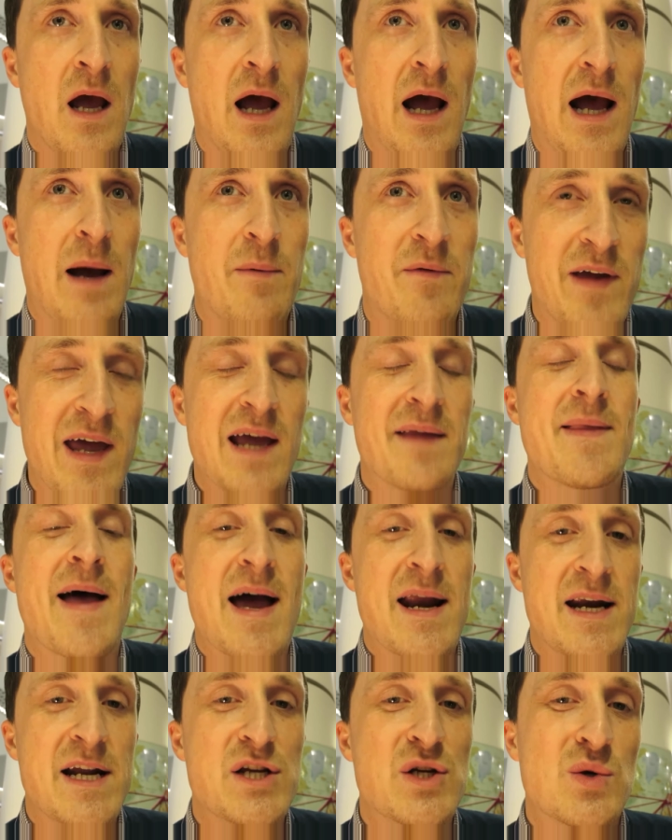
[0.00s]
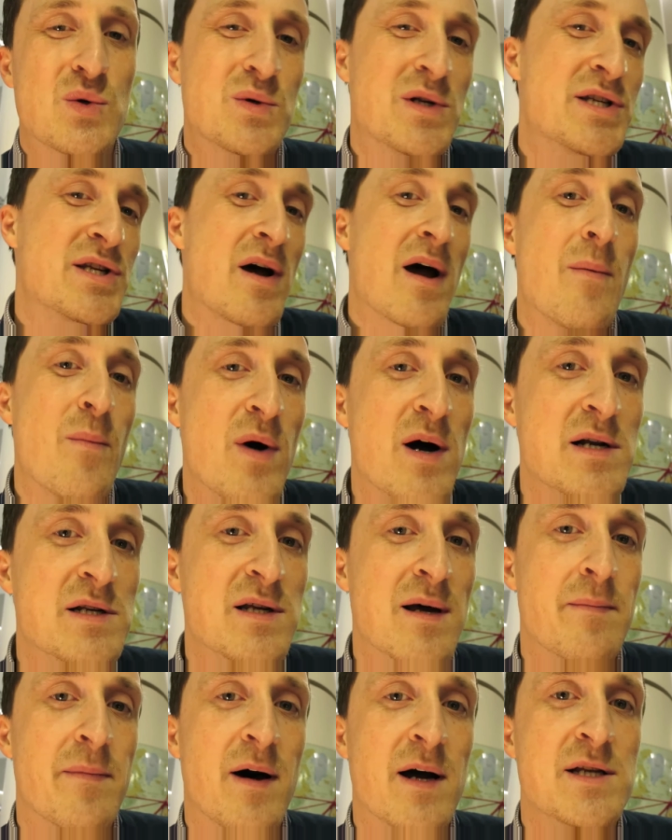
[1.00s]
of getting that initial design work
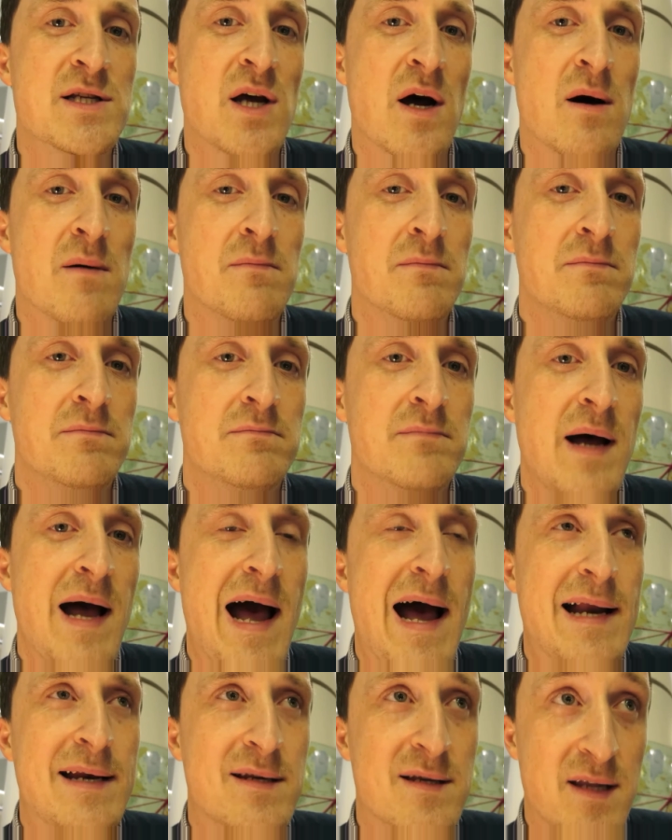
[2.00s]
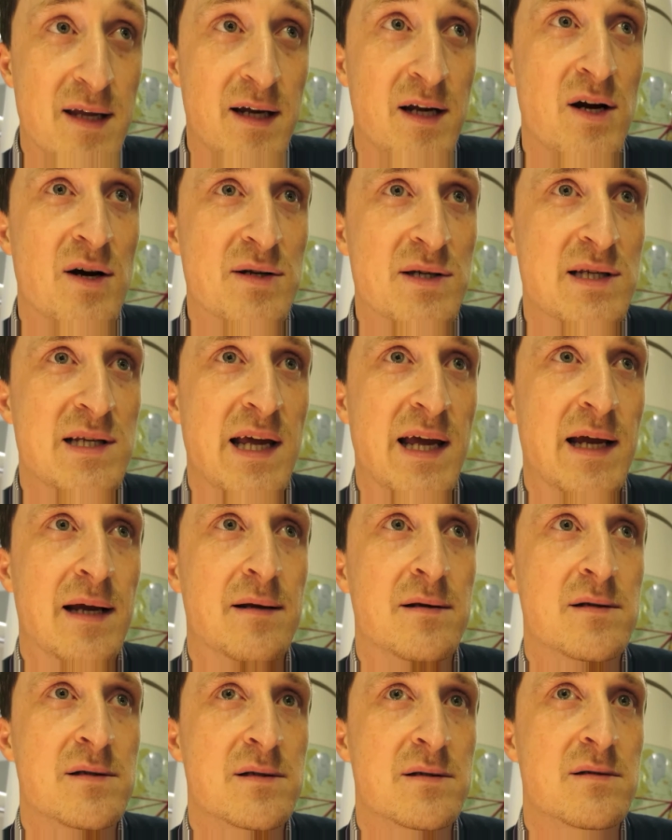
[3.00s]
done by Tom and the
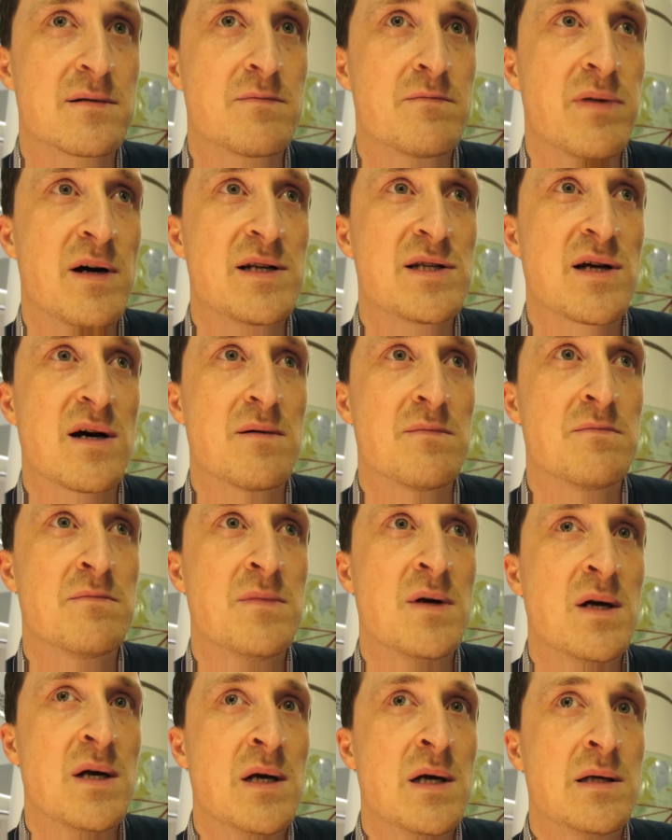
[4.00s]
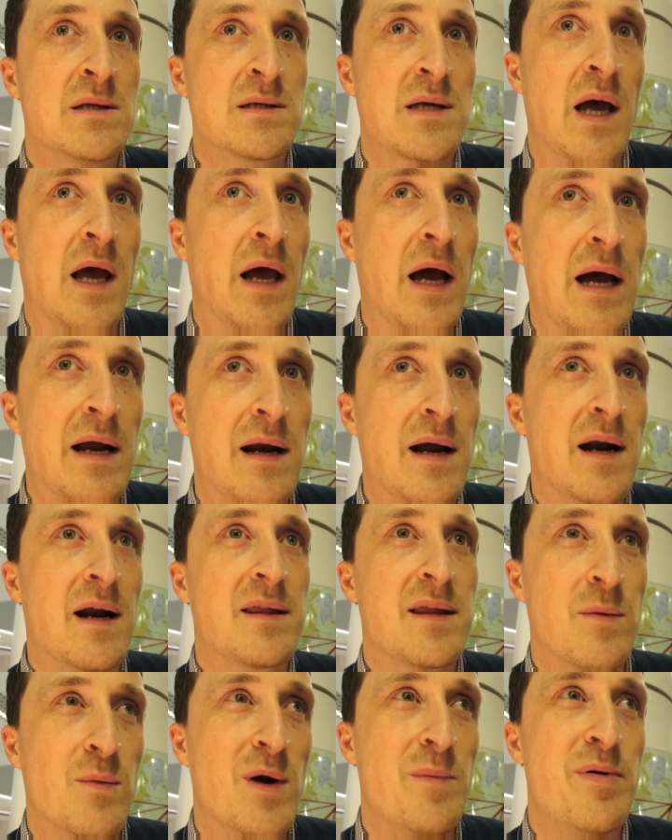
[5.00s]
costing by Tom, so
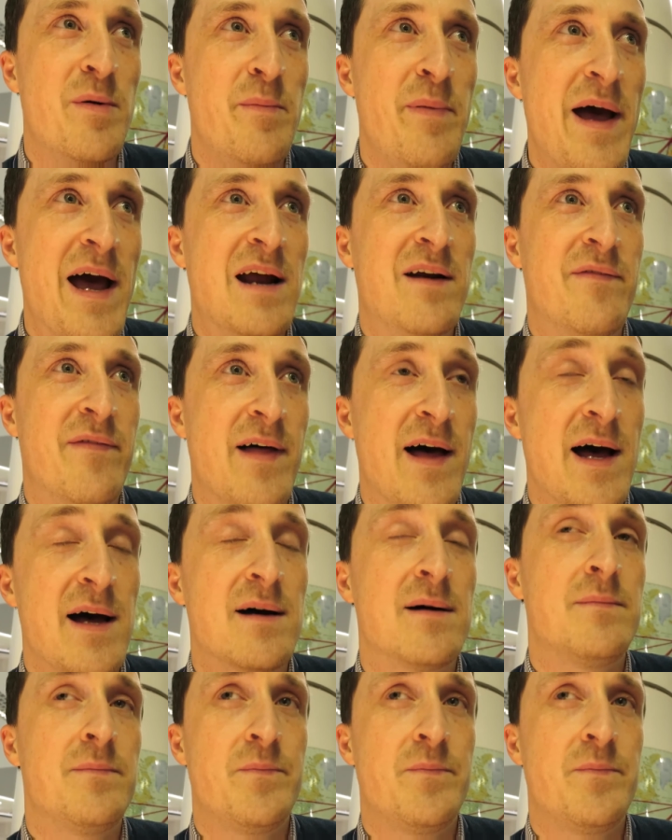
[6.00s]
I think we're prepared for that.